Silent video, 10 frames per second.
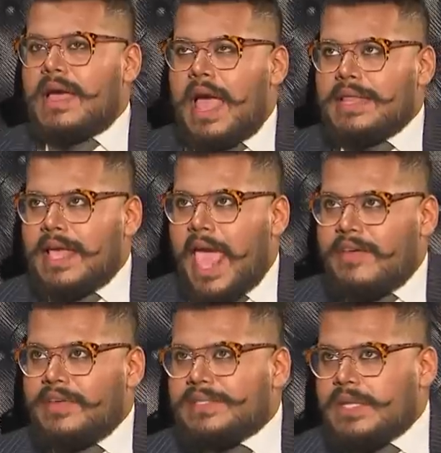I think
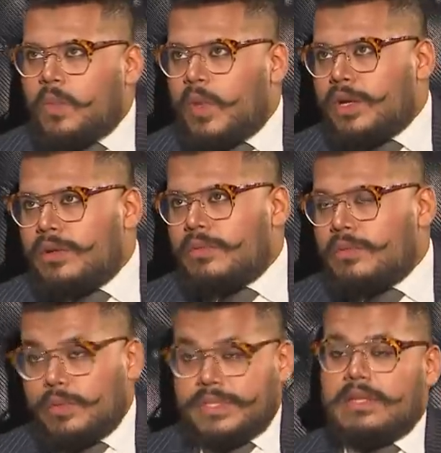having someone
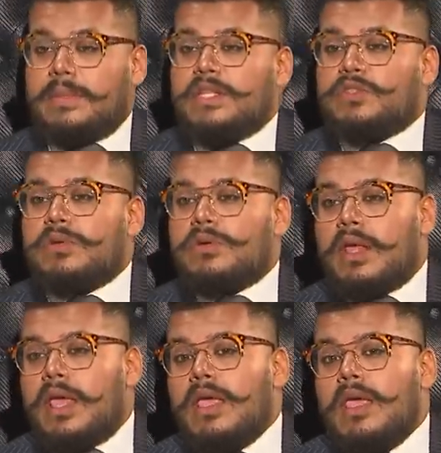who's in the ministry
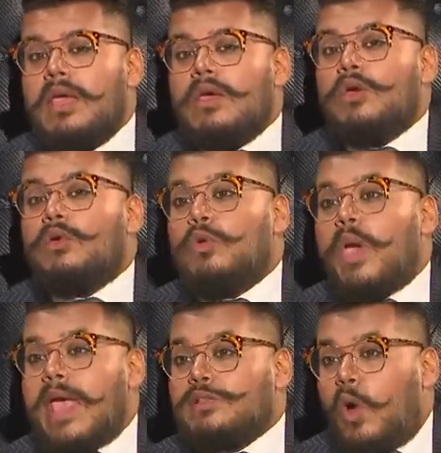today who
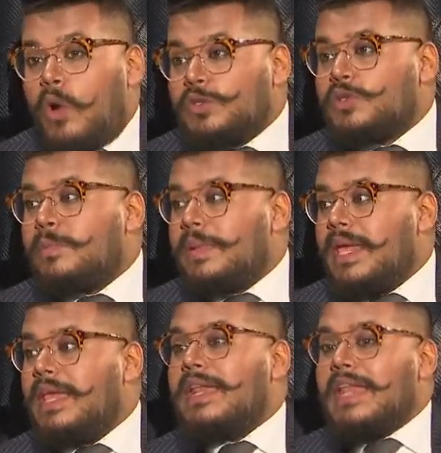has also
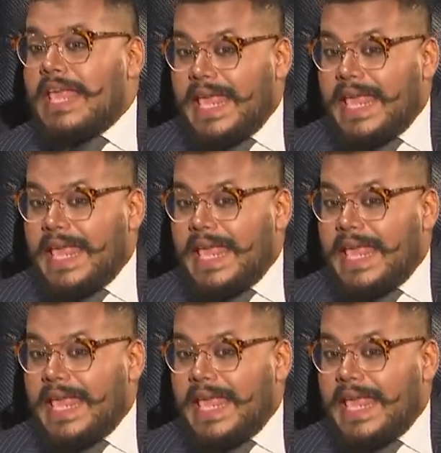been